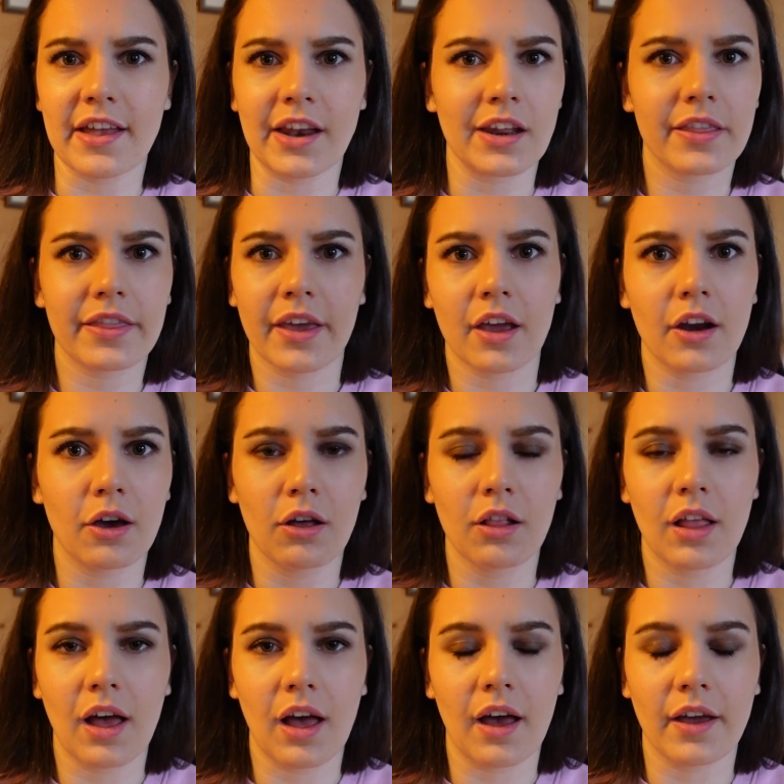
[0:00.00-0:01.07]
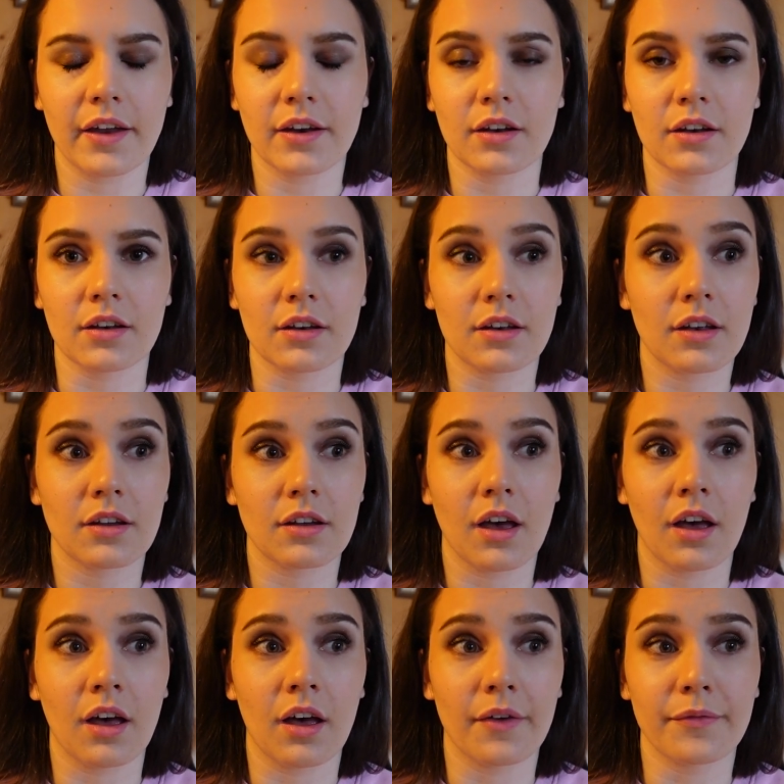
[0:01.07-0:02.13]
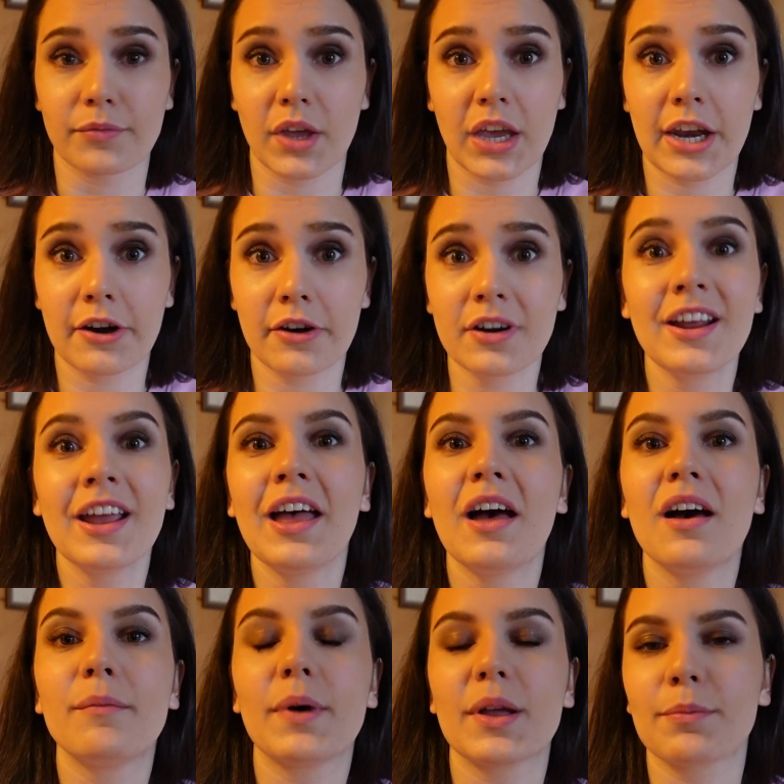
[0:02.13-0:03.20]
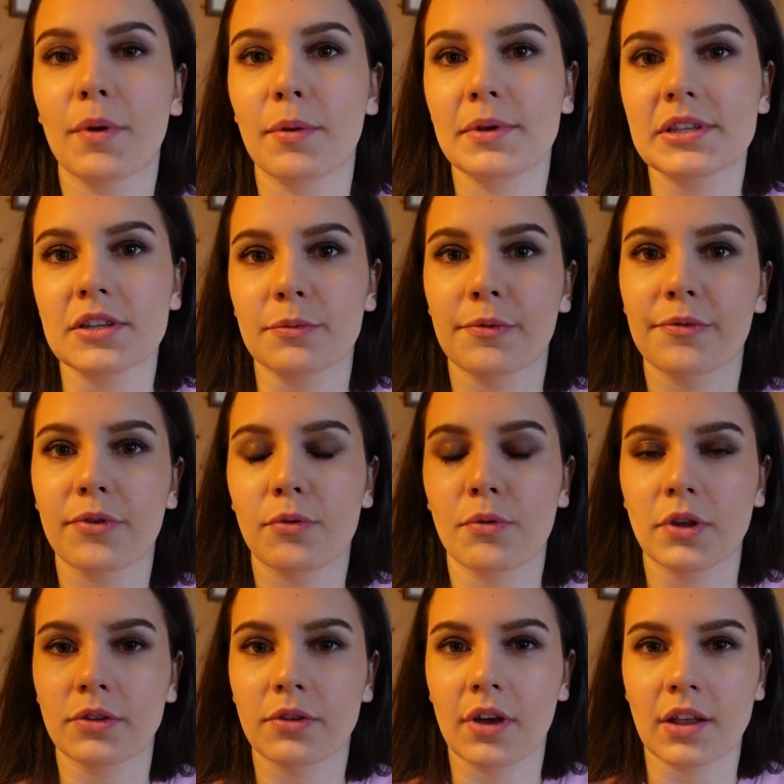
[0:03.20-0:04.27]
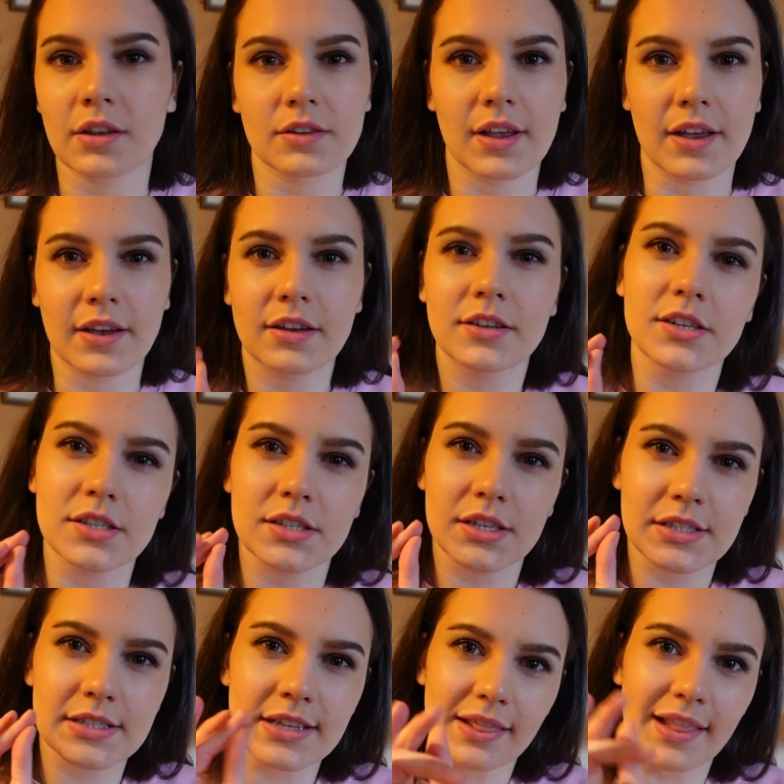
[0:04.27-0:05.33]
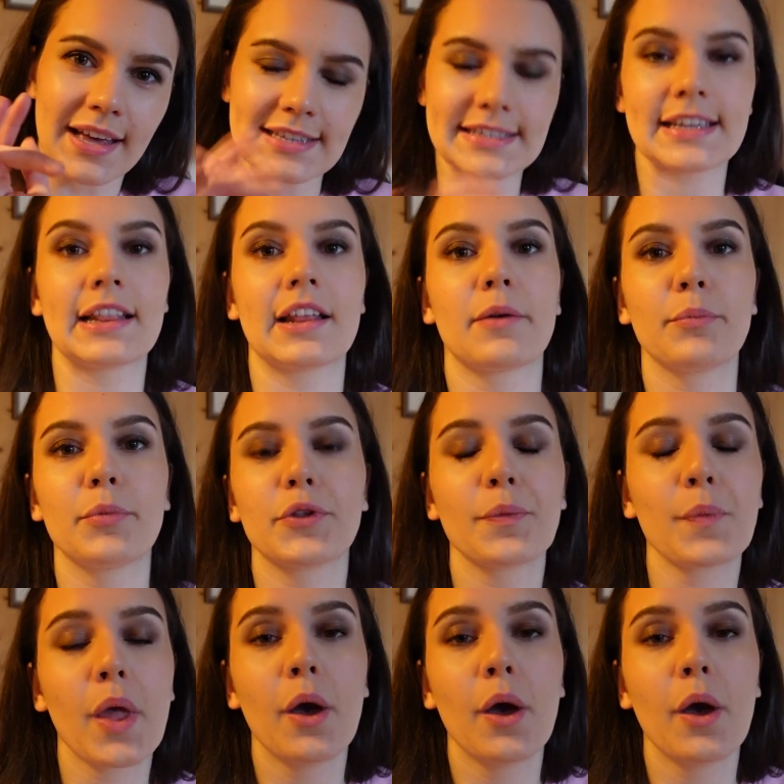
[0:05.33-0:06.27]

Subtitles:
anything at all, I didn't either, but maybe some of you want to get like just this last little input,